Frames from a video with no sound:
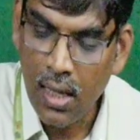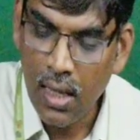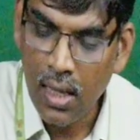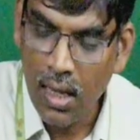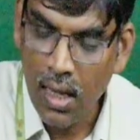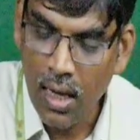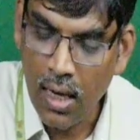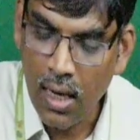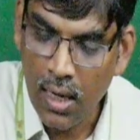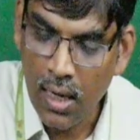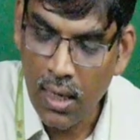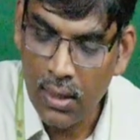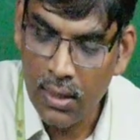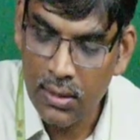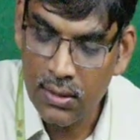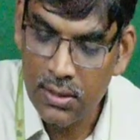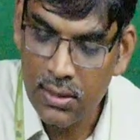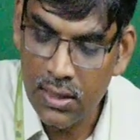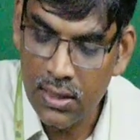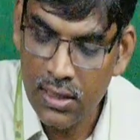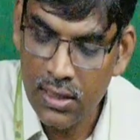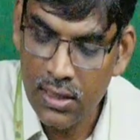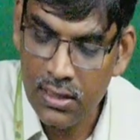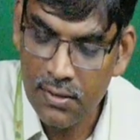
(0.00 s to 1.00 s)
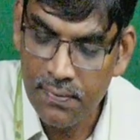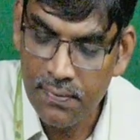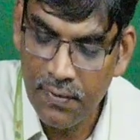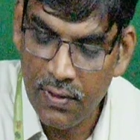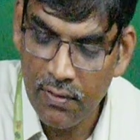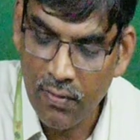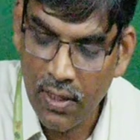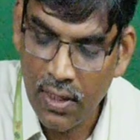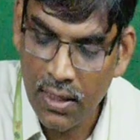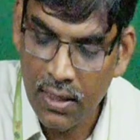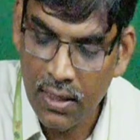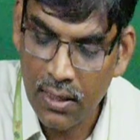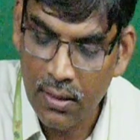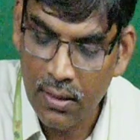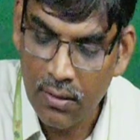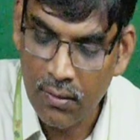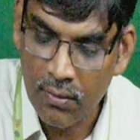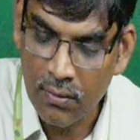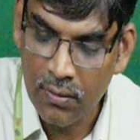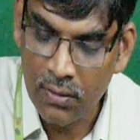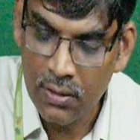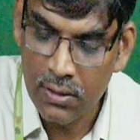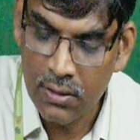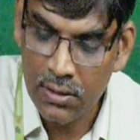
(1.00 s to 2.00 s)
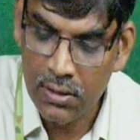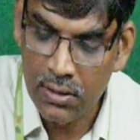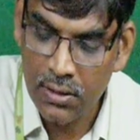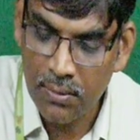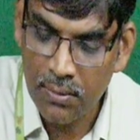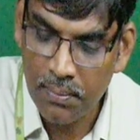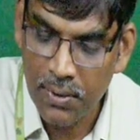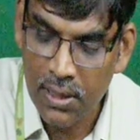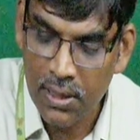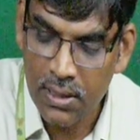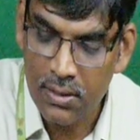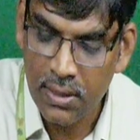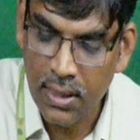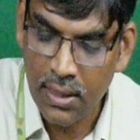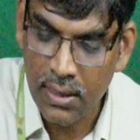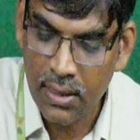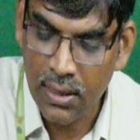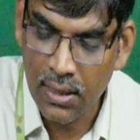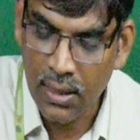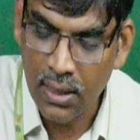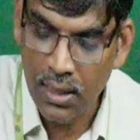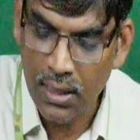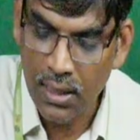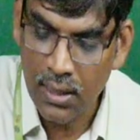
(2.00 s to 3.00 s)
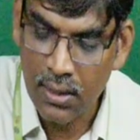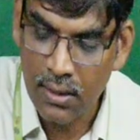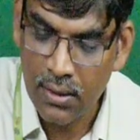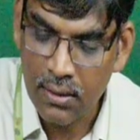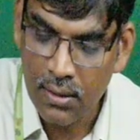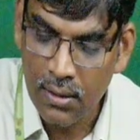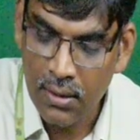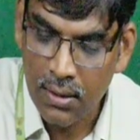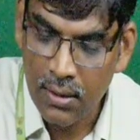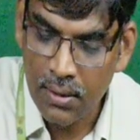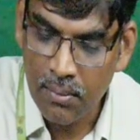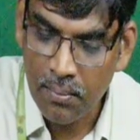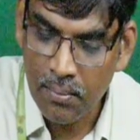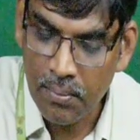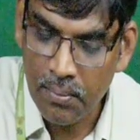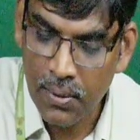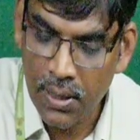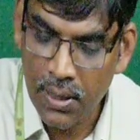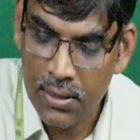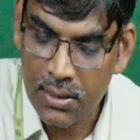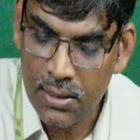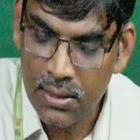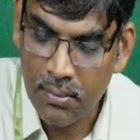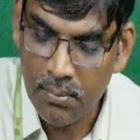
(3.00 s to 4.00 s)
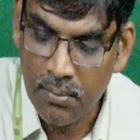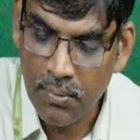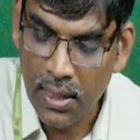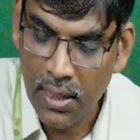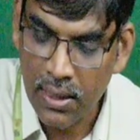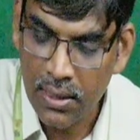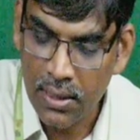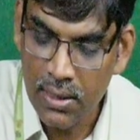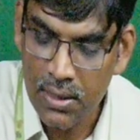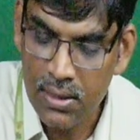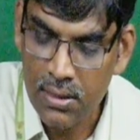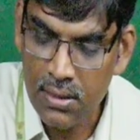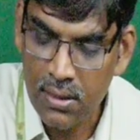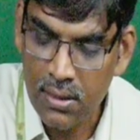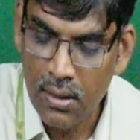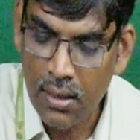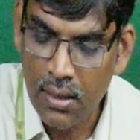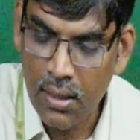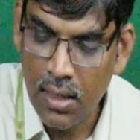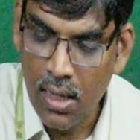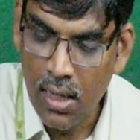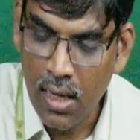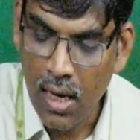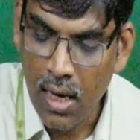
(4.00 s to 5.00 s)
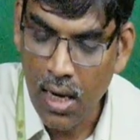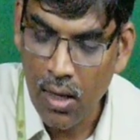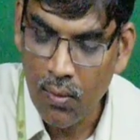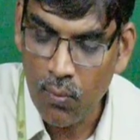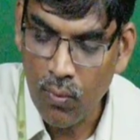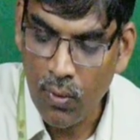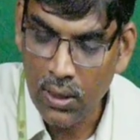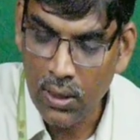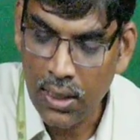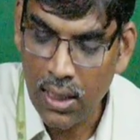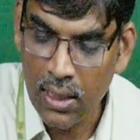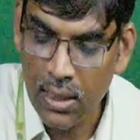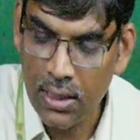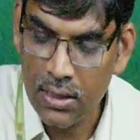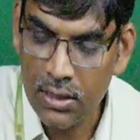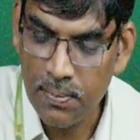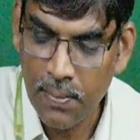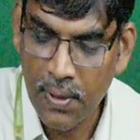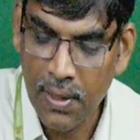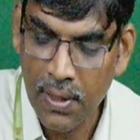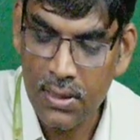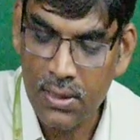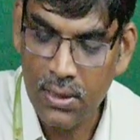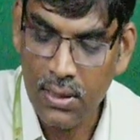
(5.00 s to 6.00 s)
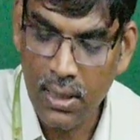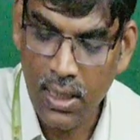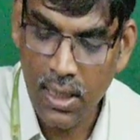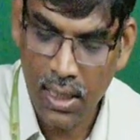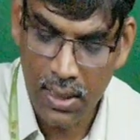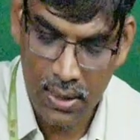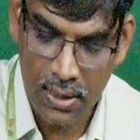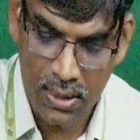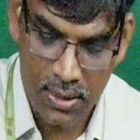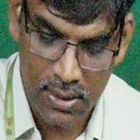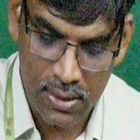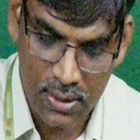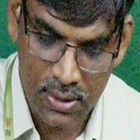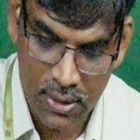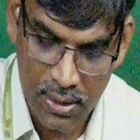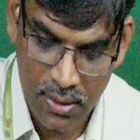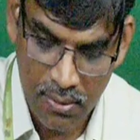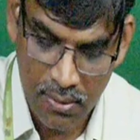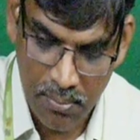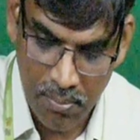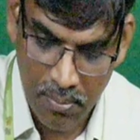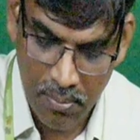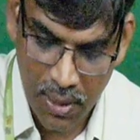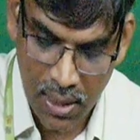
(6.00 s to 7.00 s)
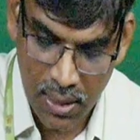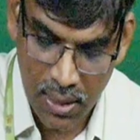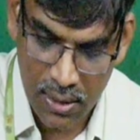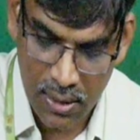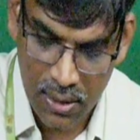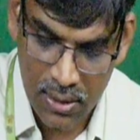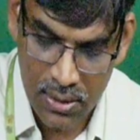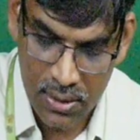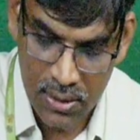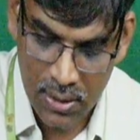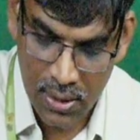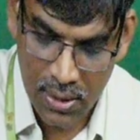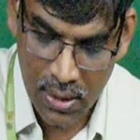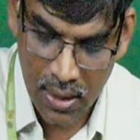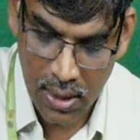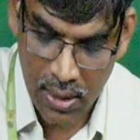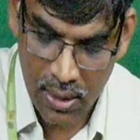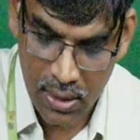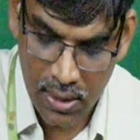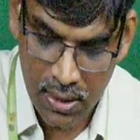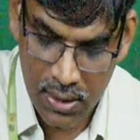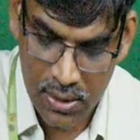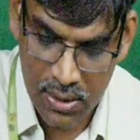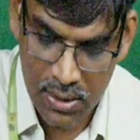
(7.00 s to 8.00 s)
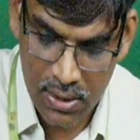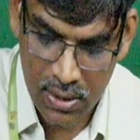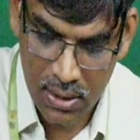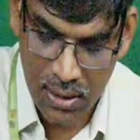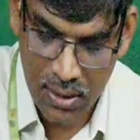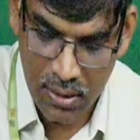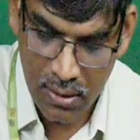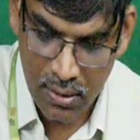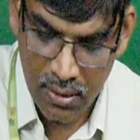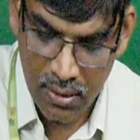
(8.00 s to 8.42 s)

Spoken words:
and in series field winding it is the plus entering current plus and minus, and what current is passing? ISC minus ISC